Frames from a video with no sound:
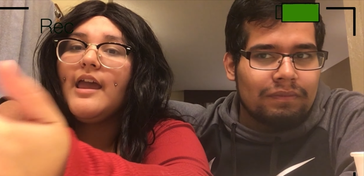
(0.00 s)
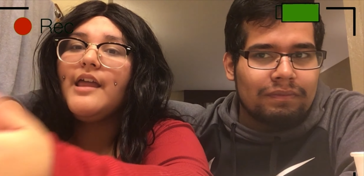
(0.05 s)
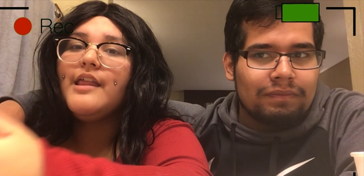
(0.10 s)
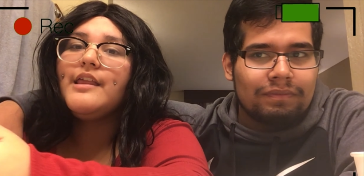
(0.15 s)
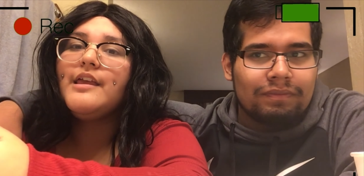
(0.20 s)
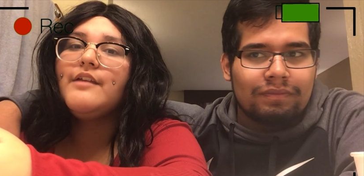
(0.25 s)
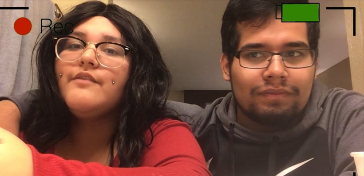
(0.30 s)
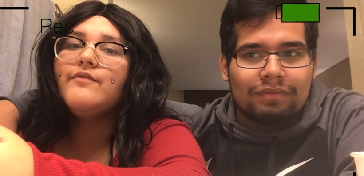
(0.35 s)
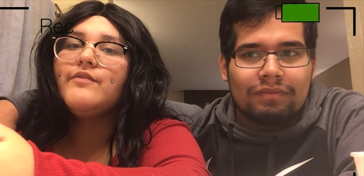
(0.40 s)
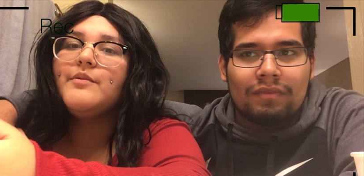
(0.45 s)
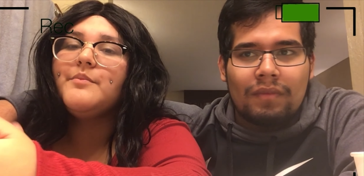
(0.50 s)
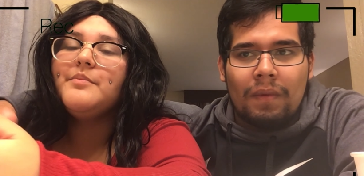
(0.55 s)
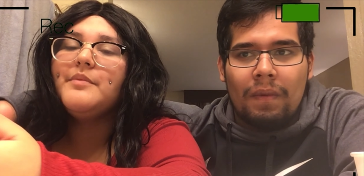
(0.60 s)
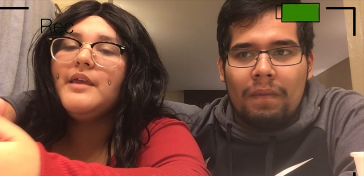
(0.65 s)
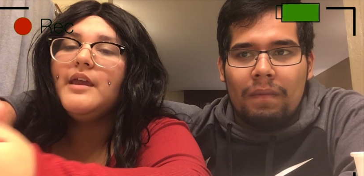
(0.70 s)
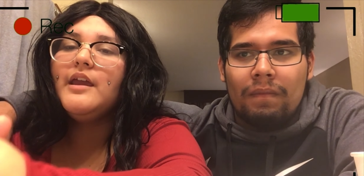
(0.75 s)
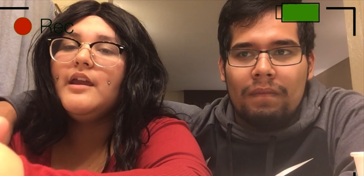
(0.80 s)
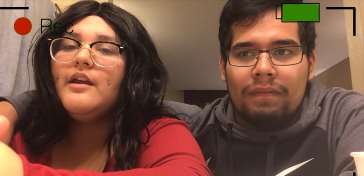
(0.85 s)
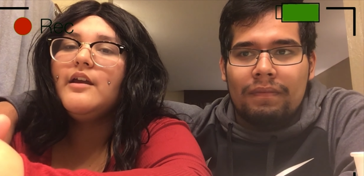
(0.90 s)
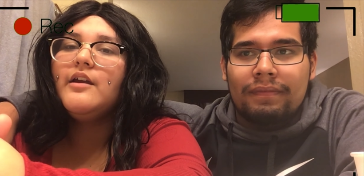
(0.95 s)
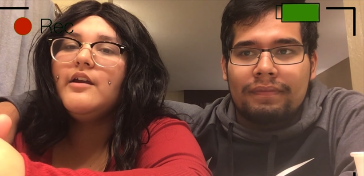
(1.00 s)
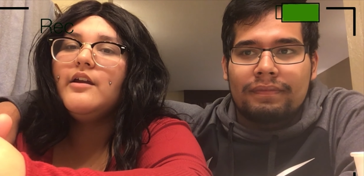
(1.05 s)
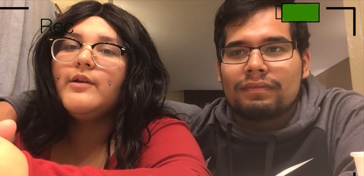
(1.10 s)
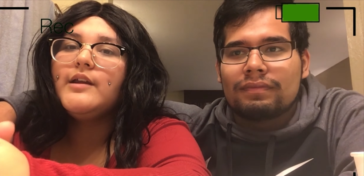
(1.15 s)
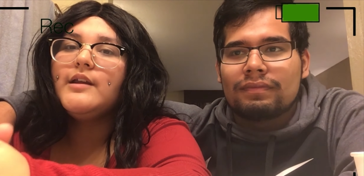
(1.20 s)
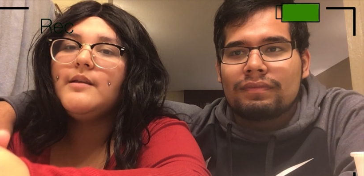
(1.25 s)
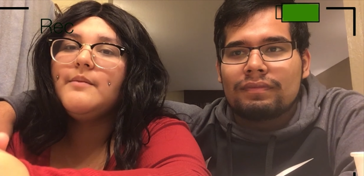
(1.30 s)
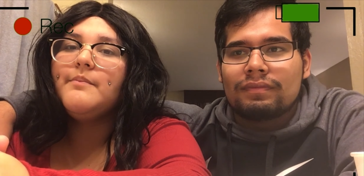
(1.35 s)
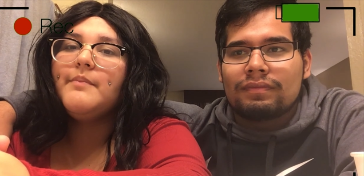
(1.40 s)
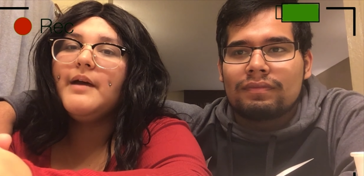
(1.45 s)
Speaker 1: and then from there
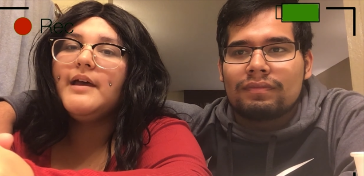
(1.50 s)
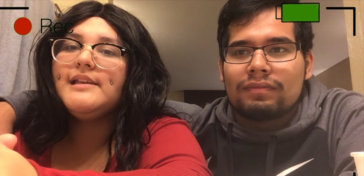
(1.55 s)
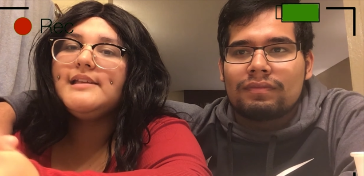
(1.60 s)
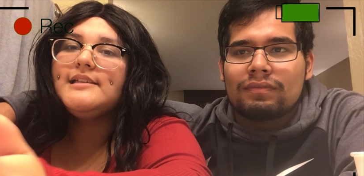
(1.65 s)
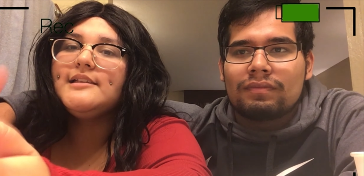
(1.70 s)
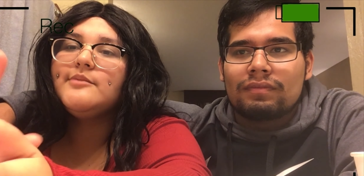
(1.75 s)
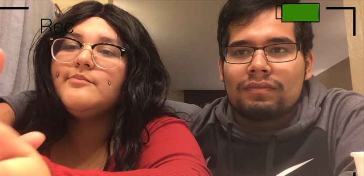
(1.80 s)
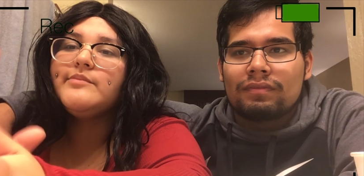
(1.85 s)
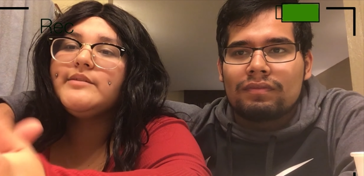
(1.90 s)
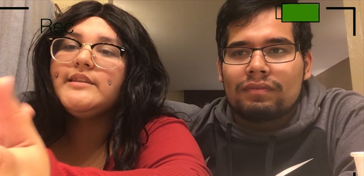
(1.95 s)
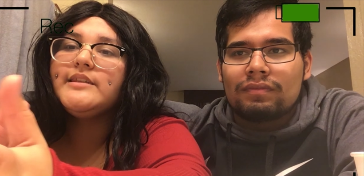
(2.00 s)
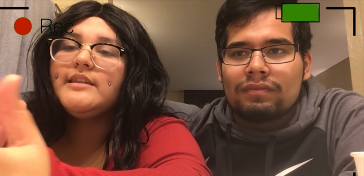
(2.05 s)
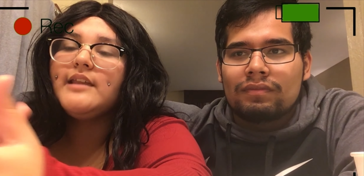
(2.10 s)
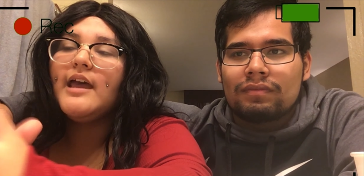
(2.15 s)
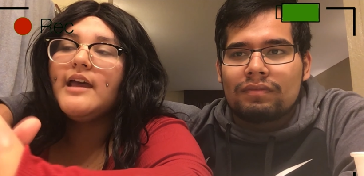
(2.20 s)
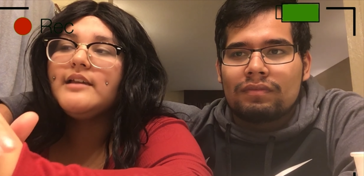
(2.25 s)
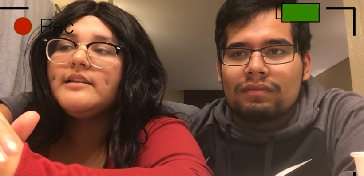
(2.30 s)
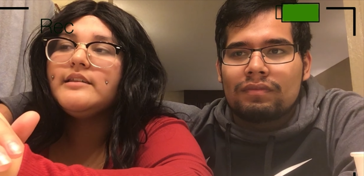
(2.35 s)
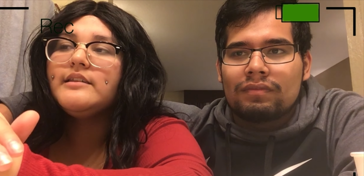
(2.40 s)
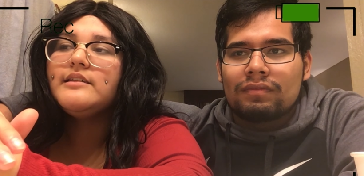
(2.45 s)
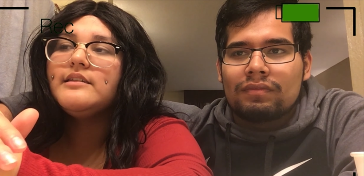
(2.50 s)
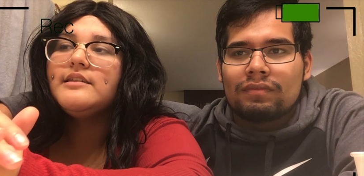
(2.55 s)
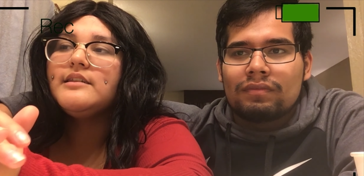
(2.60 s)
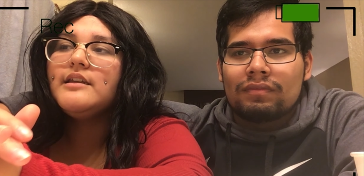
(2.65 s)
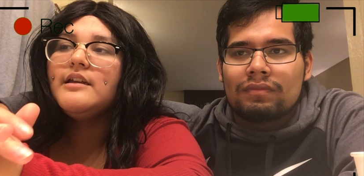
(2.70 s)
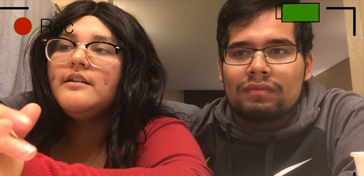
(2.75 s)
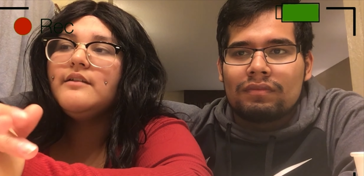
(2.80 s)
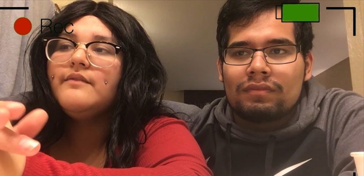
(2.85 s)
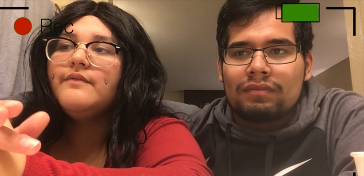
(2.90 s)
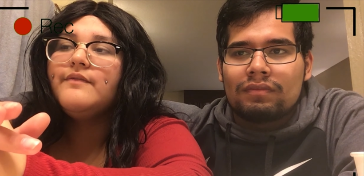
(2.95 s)
we're gonna buy some snacks and
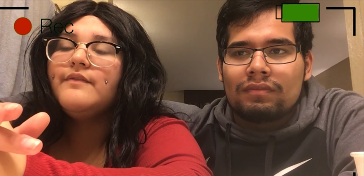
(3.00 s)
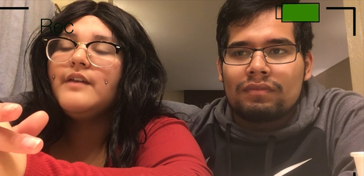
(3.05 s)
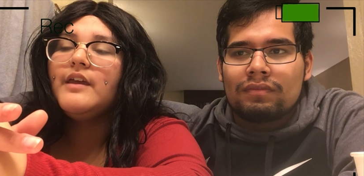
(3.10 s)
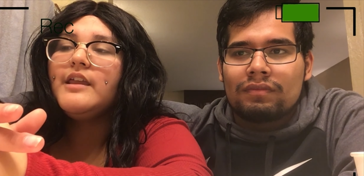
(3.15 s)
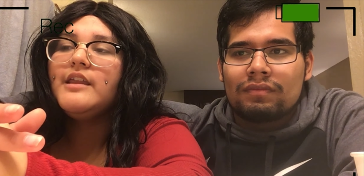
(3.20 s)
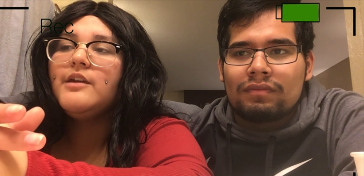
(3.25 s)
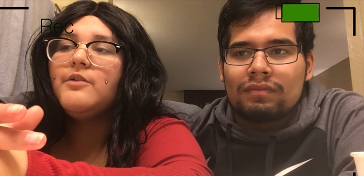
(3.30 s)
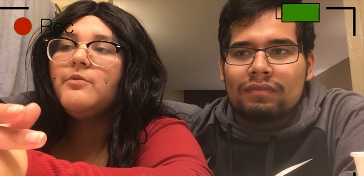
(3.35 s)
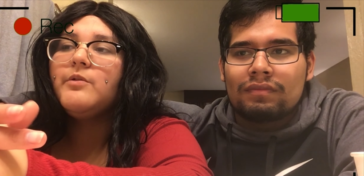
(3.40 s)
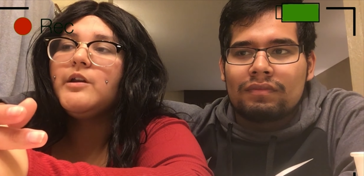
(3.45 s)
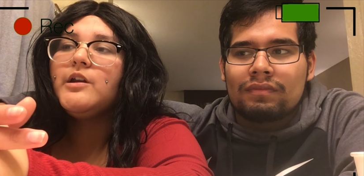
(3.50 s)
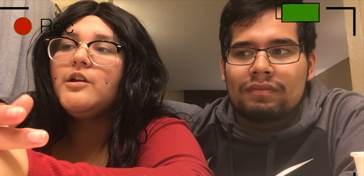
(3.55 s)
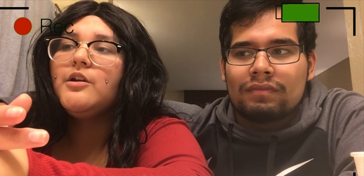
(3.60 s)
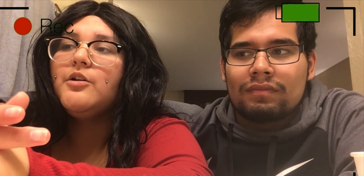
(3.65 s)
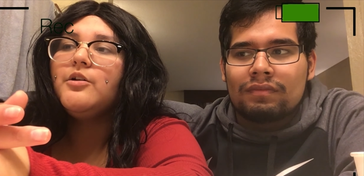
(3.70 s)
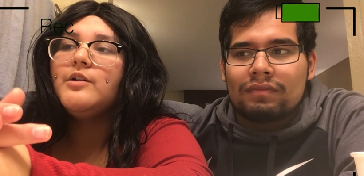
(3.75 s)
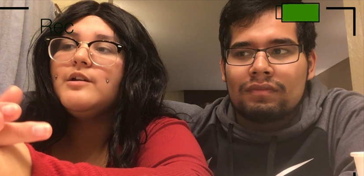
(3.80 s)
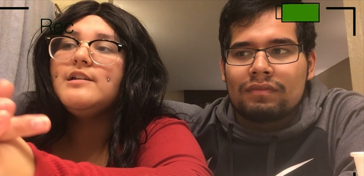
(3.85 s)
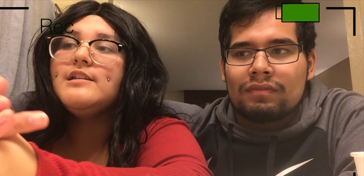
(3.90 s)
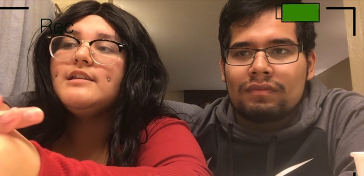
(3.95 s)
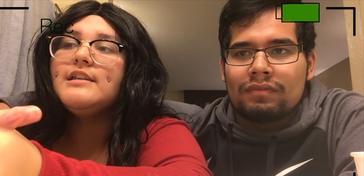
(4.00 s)
stuff, and then we're gonna go to